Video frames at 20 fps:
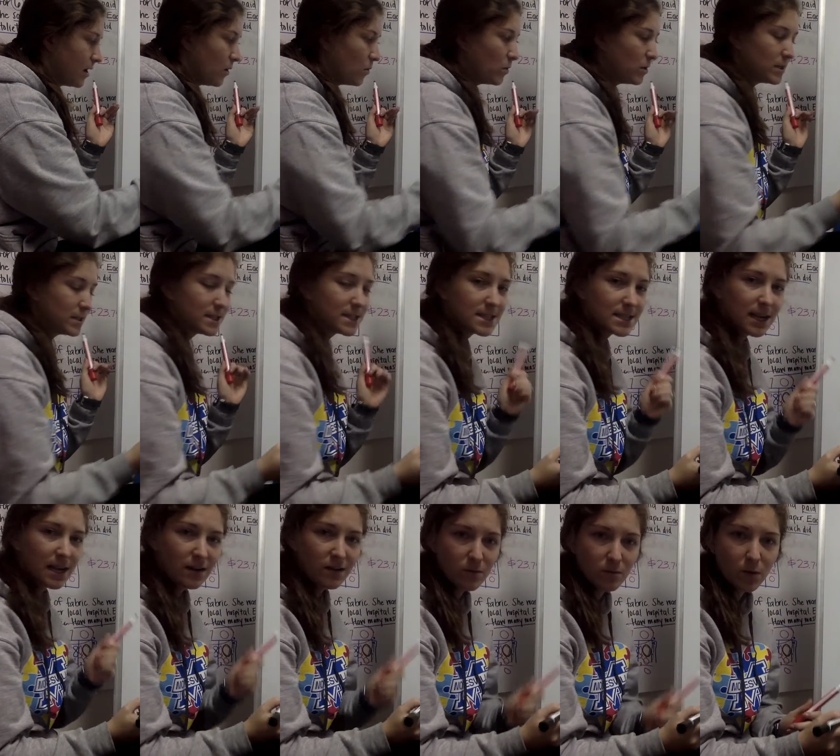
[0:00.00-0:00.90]
Well,
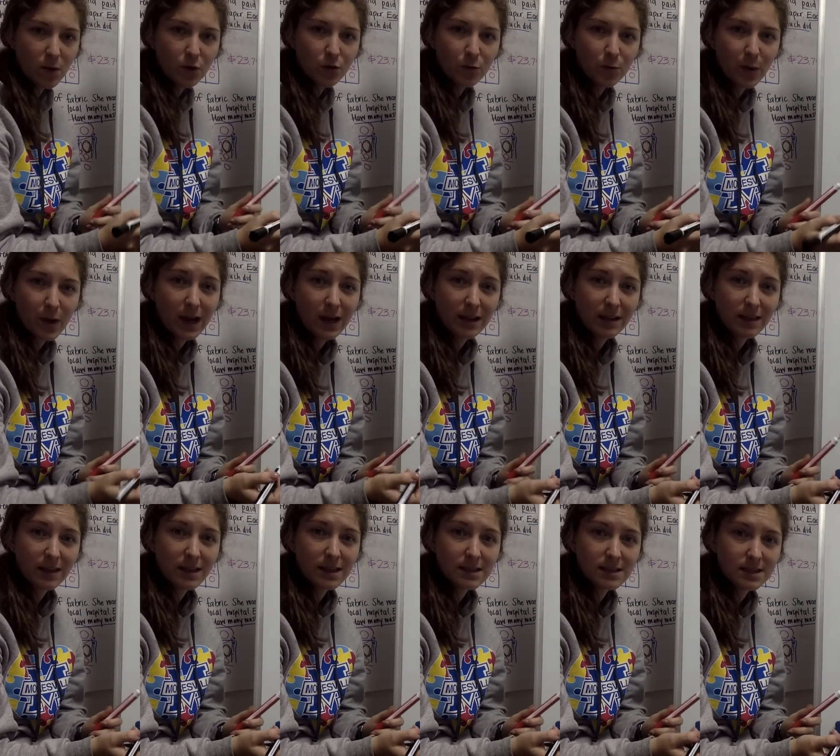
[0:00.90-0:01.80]
instead of
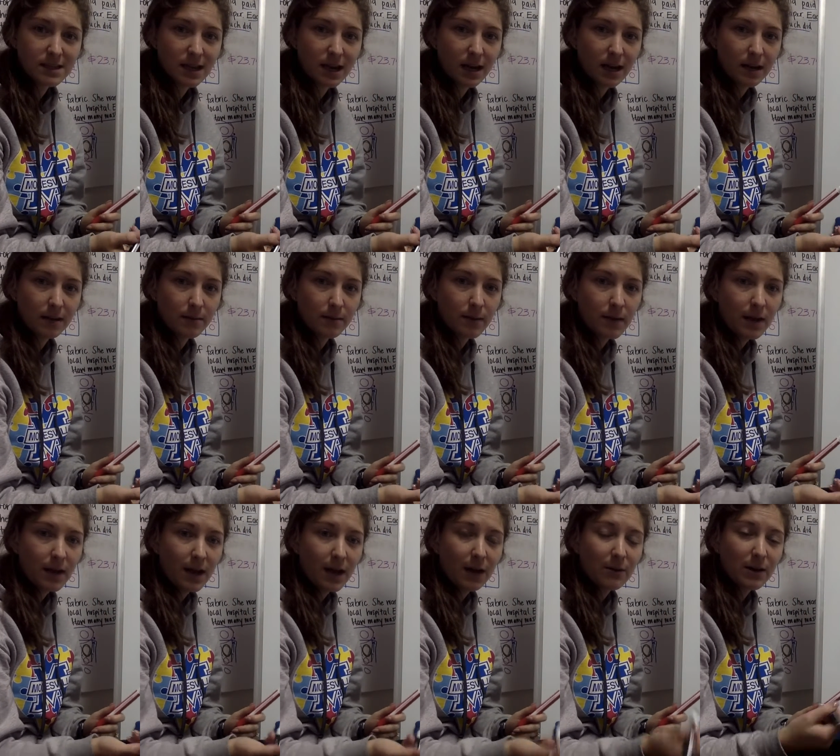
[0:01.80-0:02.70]
multiplying this time,
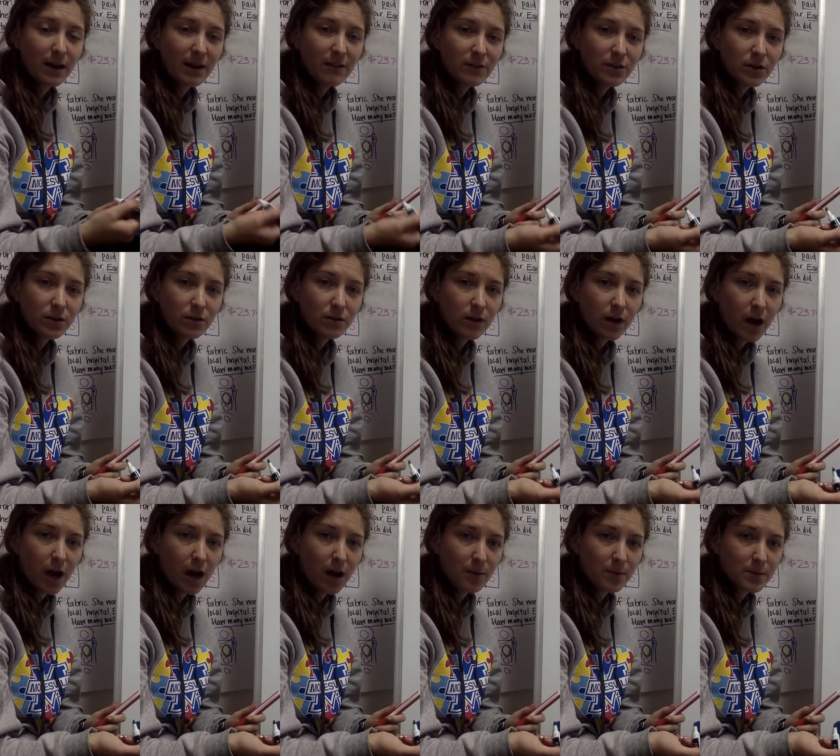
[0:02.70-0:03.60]
I would have to do
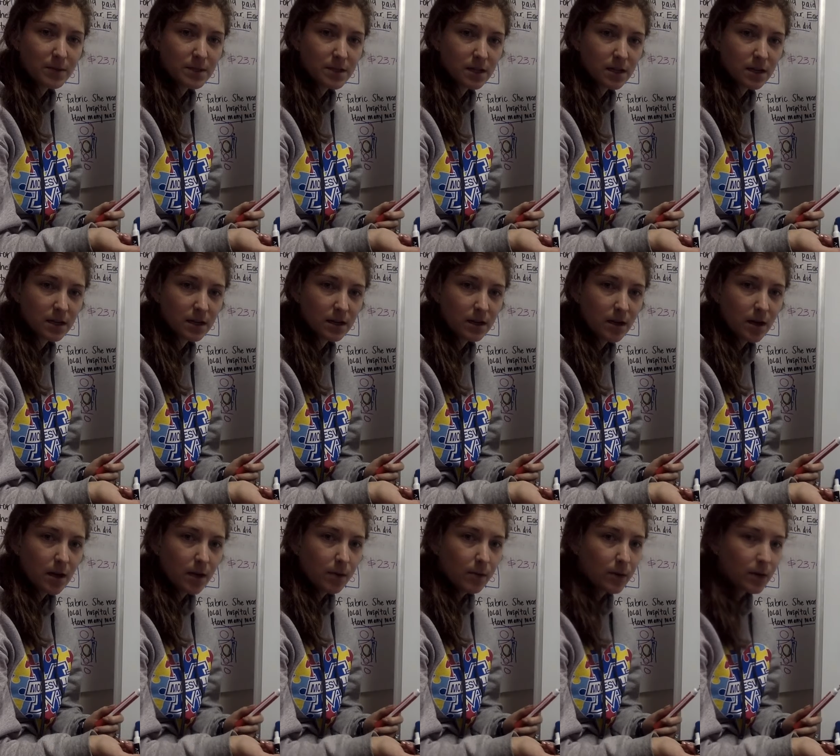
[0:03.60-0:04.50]
the opposite
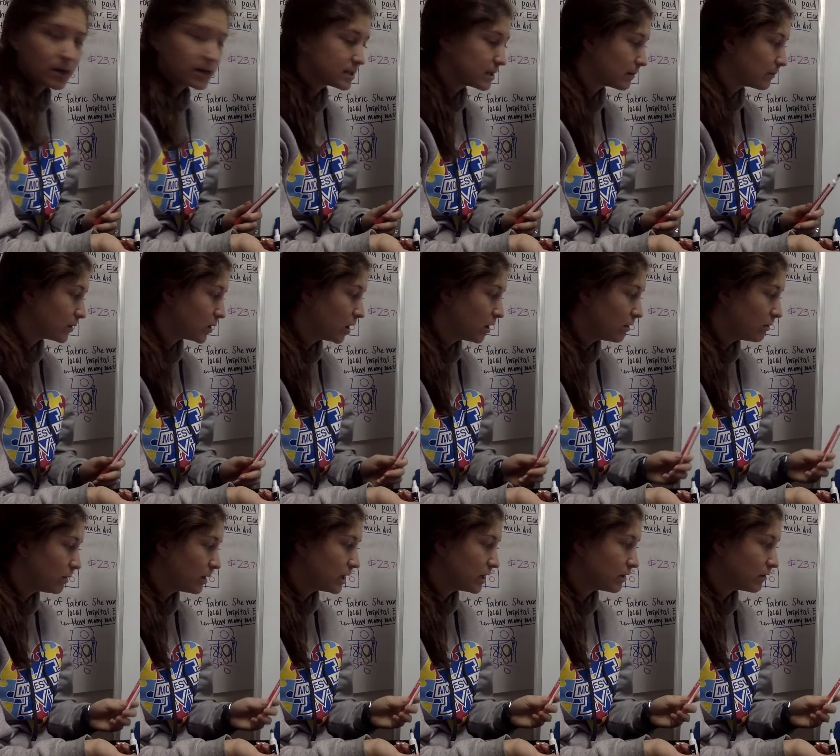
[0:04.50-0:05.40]
because I'm
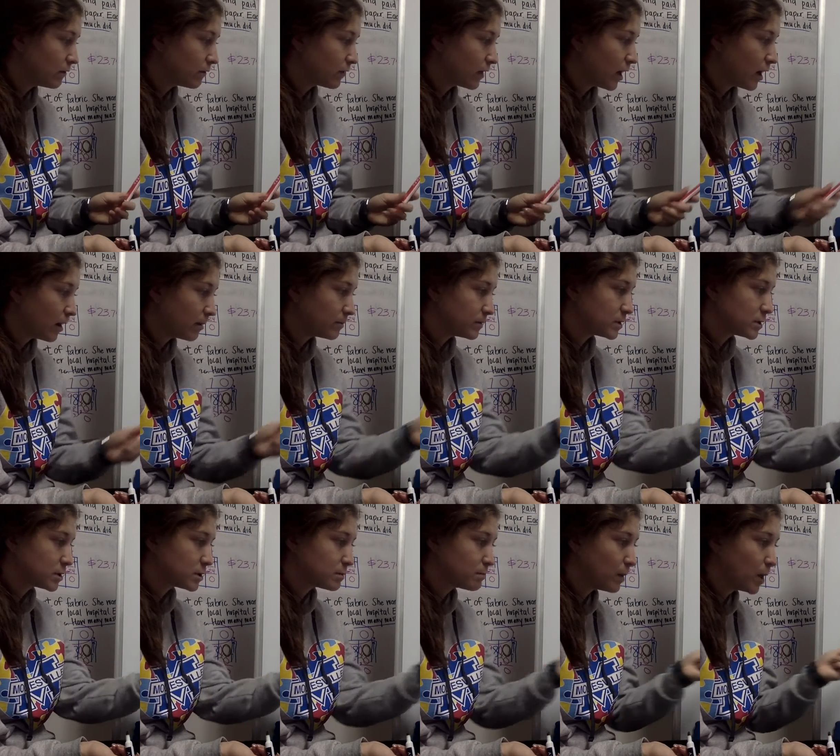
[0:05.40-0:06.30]
going from
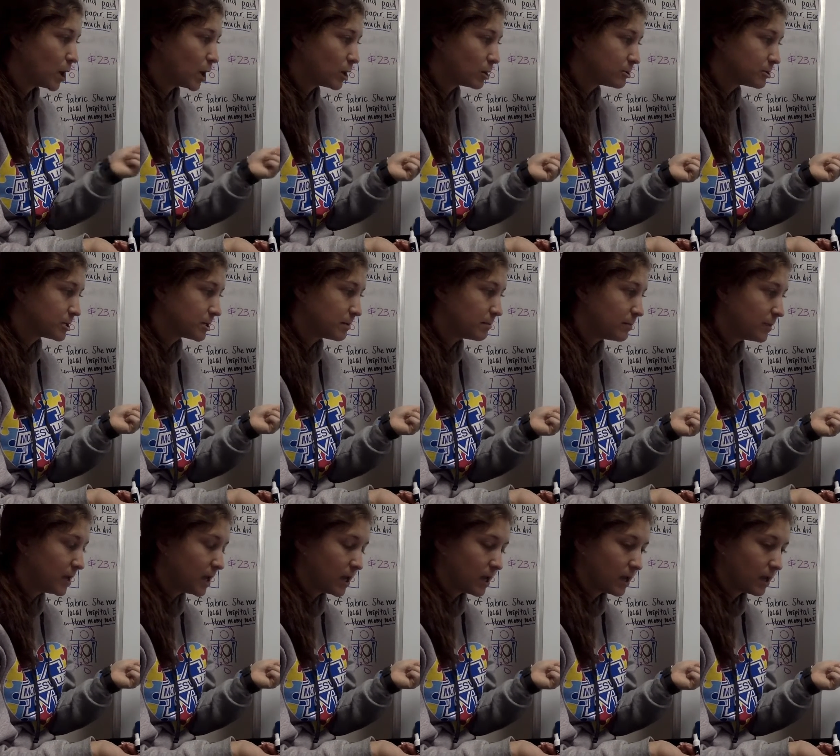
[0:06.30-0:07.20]
small to
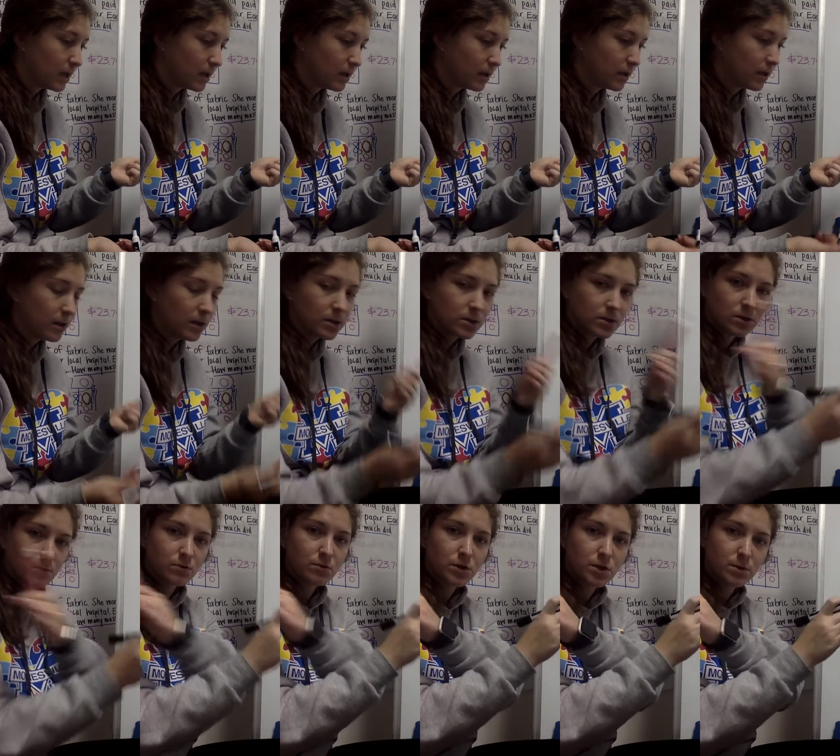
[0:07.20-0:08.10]
big.
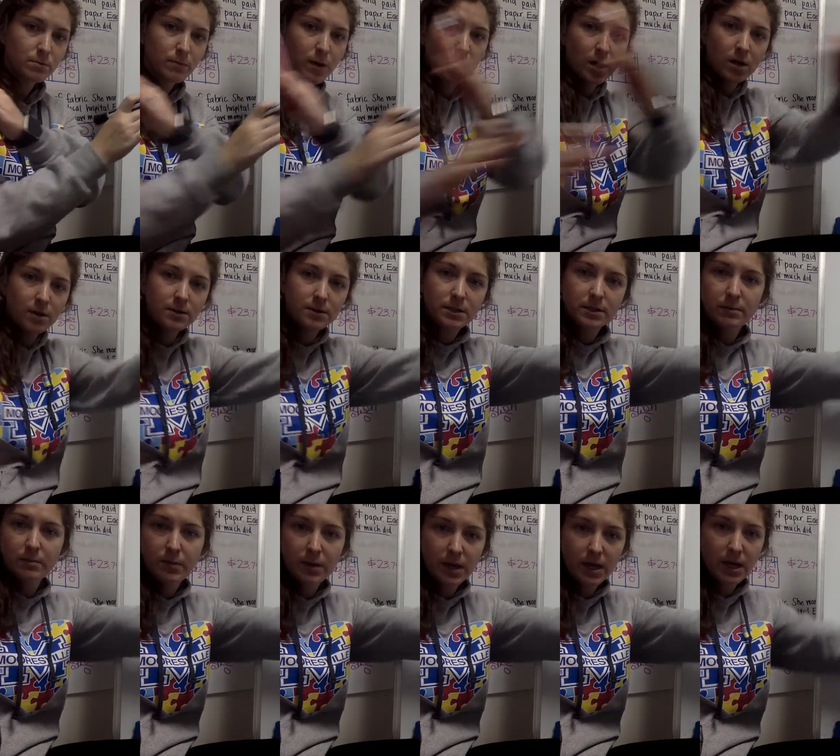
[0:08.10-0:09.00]
So small to
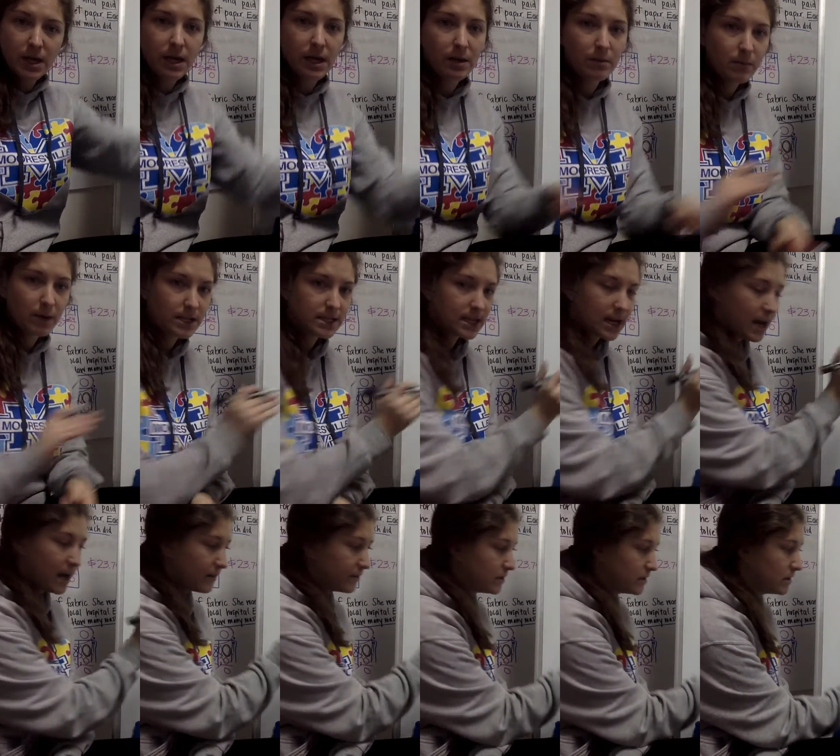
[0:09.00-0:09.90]
big means I
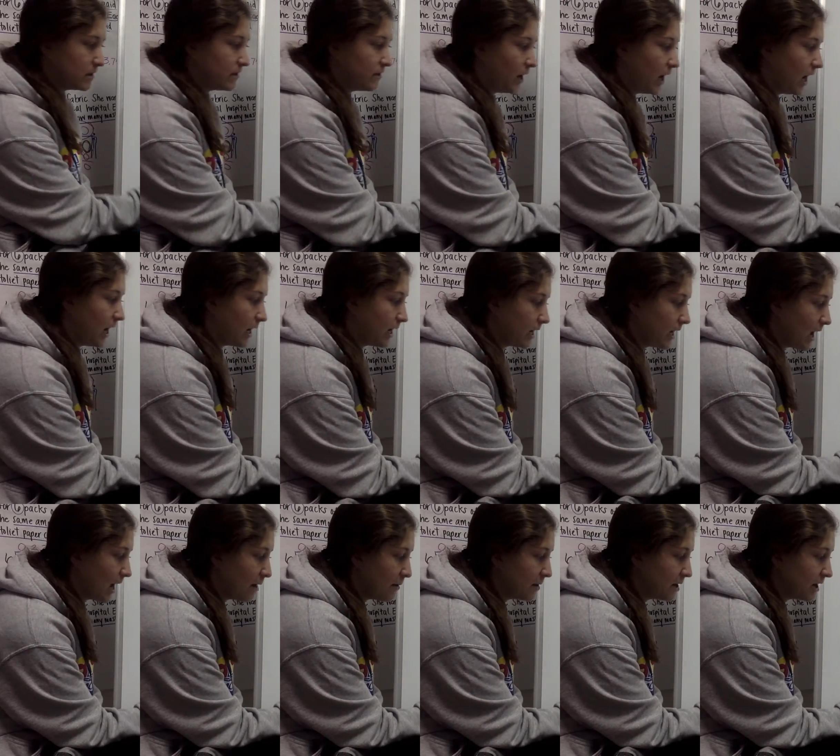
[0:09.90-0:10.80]
have to divide.
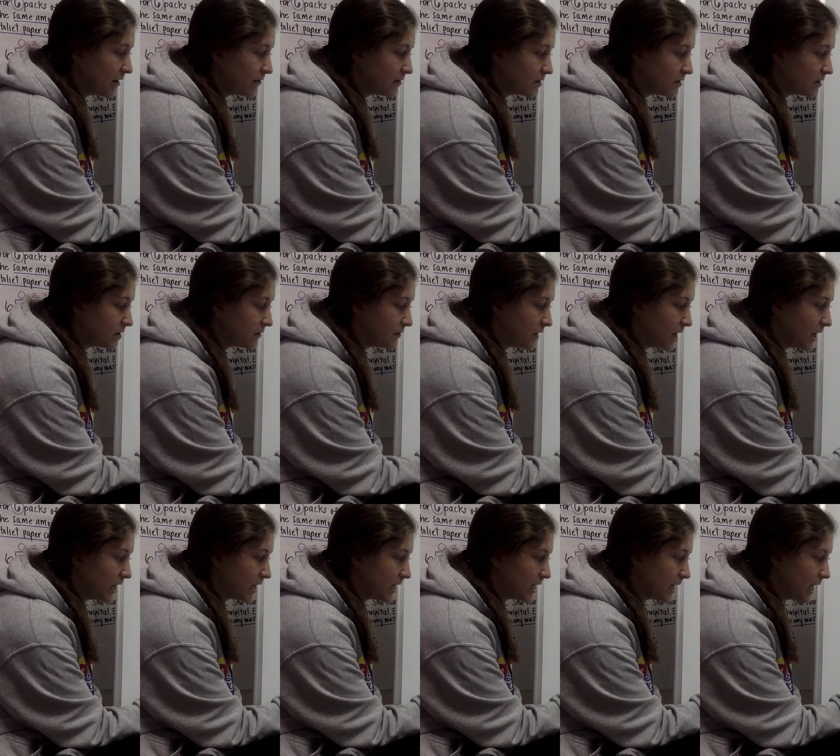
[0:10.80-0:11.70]
I would have to
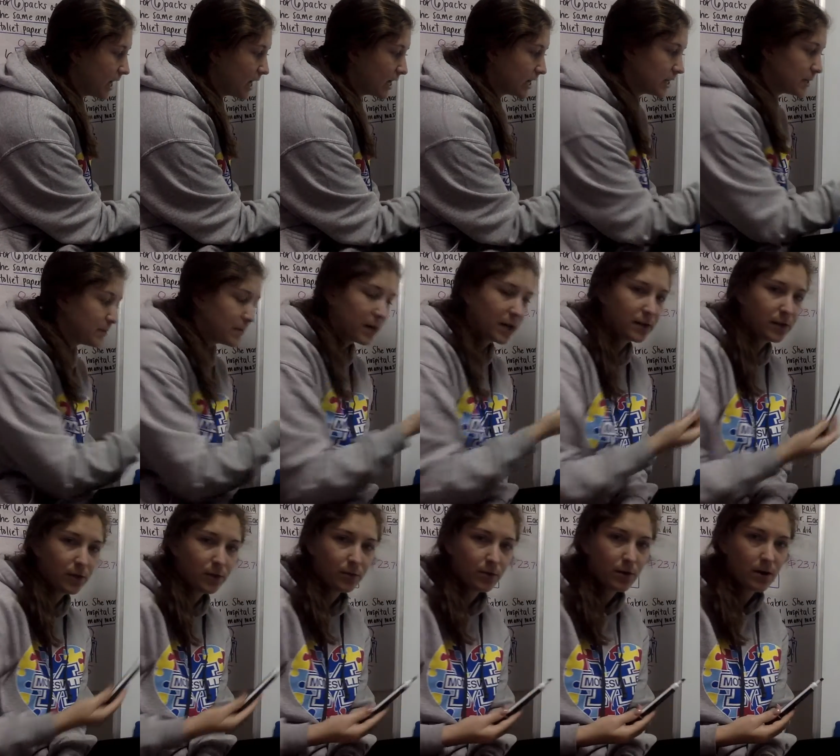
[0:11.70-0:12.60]
divide 9 by
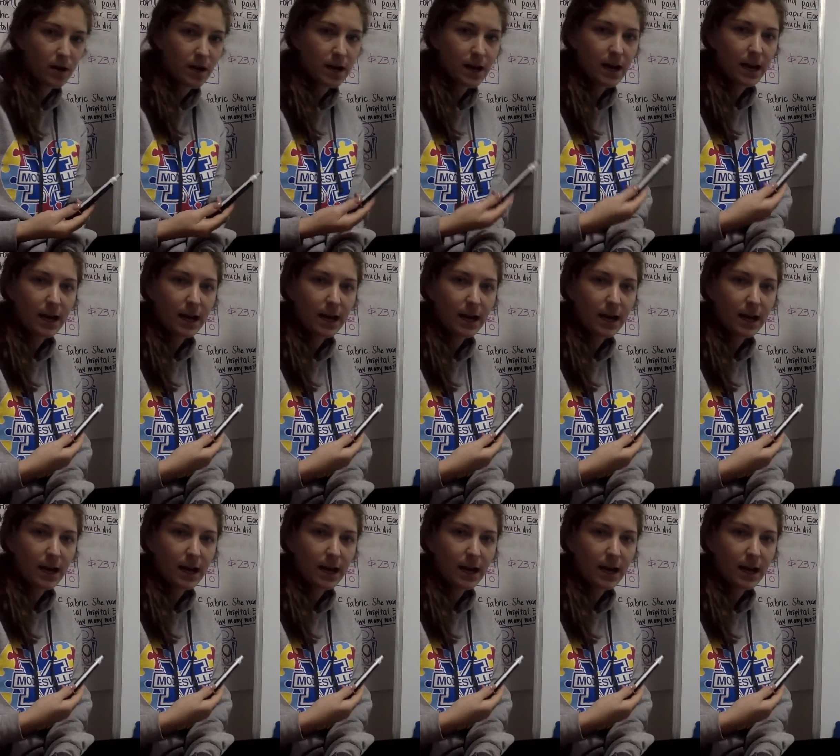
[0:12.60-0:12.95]
3.